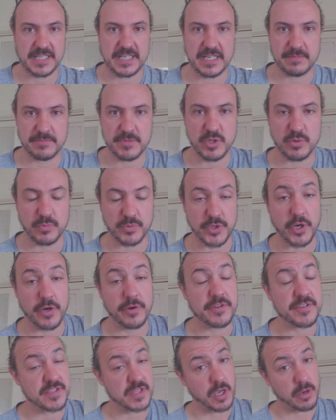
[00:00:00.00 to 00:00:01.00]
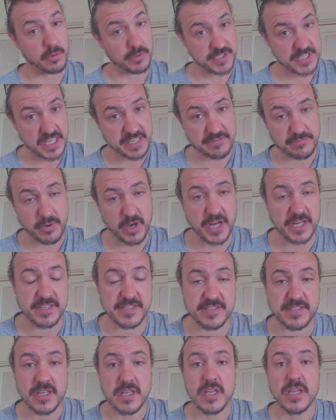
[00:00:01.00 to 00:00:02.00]
you will notice lower death
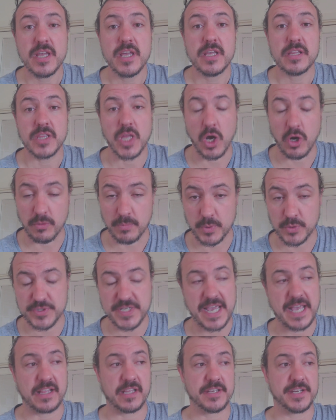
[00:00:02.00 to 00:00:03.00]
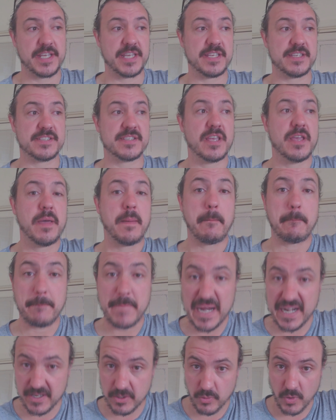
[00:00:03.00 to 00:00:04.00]
rates, lower mortalities,
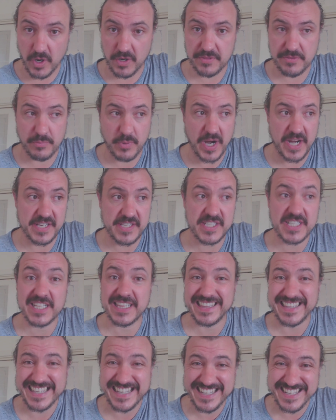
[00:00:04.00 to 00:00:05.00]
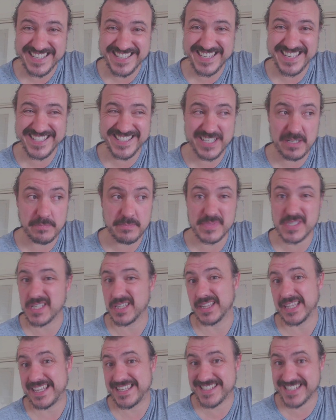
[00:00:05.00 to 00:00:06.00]
better growth rates, cleaner systems,
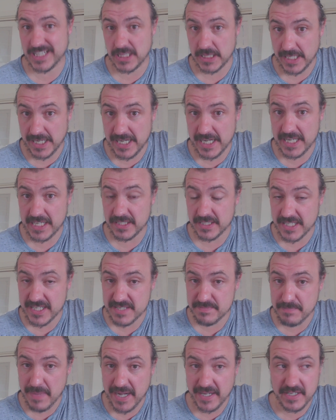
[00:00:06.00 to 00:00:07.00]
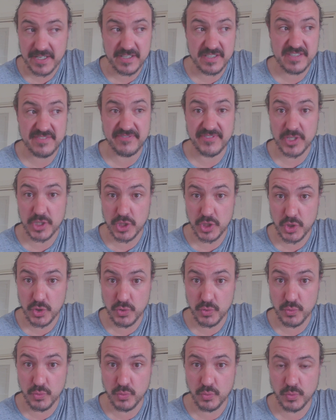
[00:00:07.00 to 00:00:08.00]
less cleaning and less maintenance for
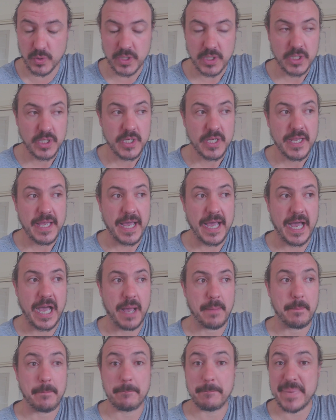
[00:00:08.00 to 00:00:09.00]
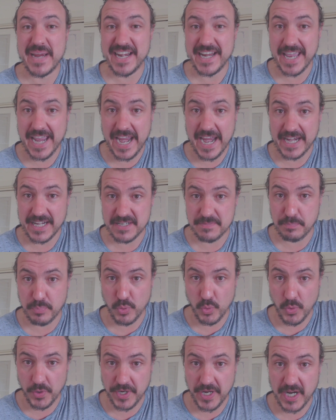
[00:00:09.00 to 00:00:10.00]
you, better end
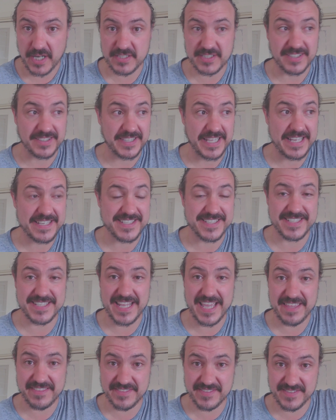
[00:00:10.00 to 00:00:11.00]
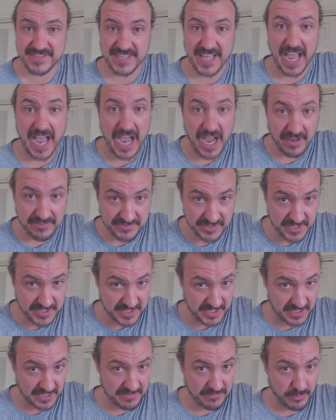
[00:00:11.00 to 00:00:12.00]
product, less deaths after
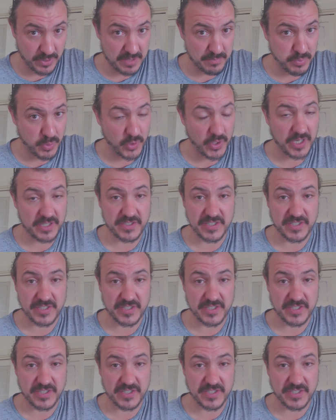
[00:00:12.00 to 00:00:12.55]
delivering product to